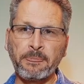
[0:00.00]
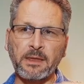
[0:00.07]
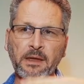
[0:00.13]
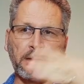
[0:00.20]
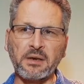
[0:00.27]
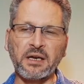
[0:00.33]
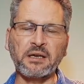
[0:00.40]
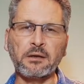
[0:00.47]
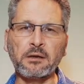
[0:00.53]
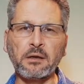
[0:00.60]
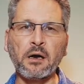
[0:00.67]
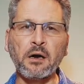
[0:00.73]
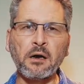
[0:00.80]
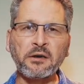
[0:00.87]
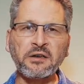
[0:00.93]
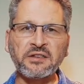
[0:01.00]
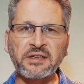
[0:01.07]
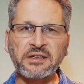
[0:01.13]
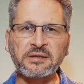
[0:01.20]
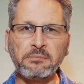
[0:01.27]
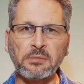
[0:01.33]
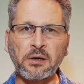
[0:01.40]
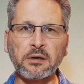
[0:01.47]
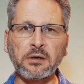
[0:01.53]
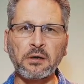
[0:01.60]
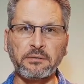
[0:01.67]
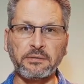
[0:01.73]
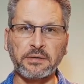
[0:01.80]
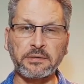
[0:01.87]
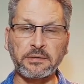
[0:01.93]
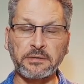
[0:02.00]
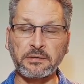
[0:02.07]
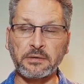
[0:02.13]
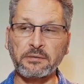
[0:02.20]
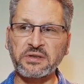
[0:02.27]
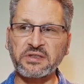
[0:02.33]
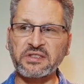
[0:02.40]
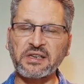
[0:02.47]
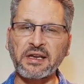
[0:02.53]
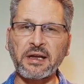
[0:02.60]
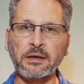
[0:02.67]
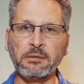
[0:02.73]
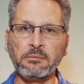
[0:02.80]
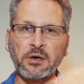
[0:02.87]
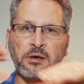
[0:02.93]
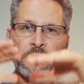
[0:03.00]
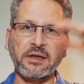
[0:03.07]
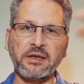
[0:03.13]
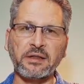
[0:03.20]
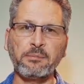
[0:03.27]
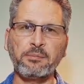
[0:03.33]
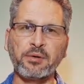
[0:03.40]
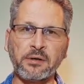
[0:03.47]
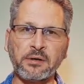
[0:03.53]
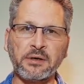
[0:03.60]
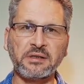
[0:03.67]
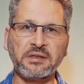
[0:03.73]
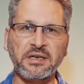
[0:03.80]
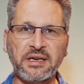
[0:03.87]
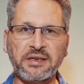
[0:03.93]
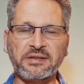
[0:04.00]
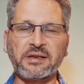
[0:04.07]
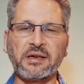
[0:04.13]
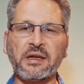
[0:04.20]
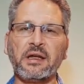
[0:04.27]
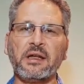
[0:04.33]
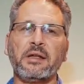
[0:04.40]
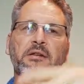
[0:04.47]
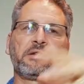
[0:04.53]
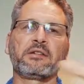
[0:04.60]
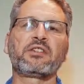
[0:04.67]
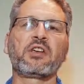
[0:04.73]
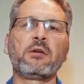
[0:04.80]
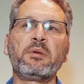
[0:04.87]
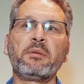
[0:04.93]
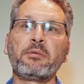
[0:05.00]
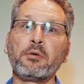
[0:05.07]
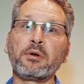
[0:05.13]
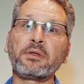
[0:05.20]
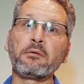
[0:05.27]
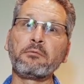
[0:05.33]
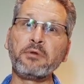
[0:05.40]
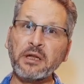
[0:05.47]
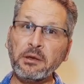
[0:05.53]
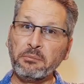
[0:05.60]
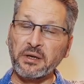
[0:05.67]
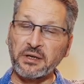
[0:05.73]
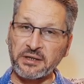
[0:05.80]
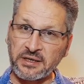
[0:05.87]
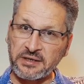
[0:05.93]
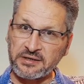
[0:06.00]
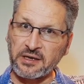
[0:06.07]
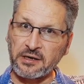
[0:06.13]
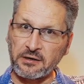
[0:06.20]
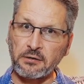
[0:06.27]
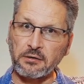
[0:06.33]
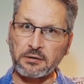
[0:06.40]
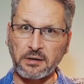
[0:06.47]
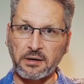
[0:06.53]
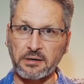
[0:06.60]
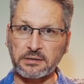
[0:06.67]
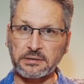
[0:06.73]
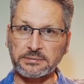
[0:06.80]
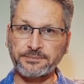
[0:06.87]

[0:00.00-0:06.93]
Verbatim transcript: They make a little architect's model of it, a sort of a scale model that they put on a desk to show people what the real building is going to look like.